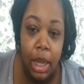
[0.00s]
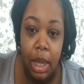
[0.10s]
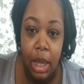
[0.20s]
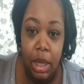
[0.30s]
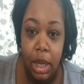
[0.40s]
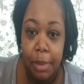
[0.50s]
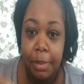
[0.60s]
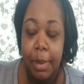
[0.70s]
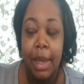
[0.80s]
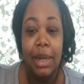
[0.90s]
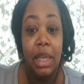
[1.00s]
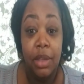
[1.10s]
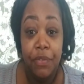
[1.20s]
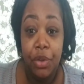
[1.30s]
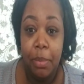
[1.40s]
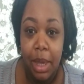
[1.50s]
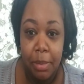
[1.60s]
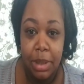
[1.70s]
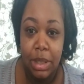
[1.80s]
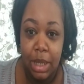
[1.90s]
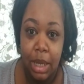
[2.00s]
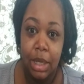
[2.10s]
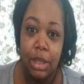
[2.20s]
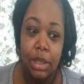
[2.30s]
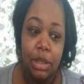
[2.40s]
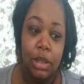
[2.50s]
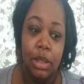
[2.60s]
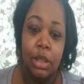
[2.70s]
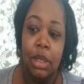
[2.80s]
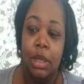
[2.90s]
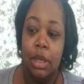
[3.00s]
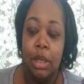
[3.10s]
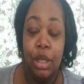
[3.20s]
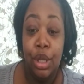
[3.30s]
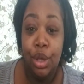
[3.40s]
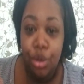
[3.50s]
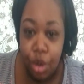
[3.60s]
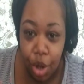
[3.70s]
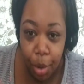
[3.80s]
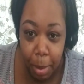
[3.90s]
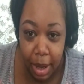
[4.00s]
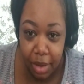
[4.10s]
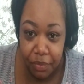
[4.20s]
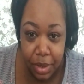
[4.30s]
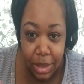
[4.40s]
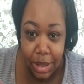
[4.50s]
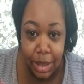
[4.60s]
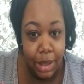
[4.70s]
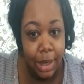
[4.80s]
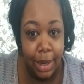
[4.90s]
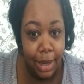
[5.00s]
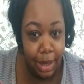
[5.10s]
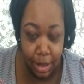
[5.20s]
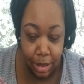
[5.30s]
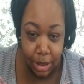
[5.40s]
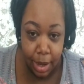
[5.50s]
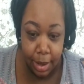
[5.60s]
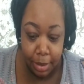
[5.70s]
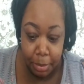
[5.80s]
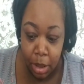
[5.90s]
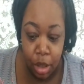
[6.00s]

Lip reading: And keep in mind, if you make mistakes, you can go back and fix it anytime.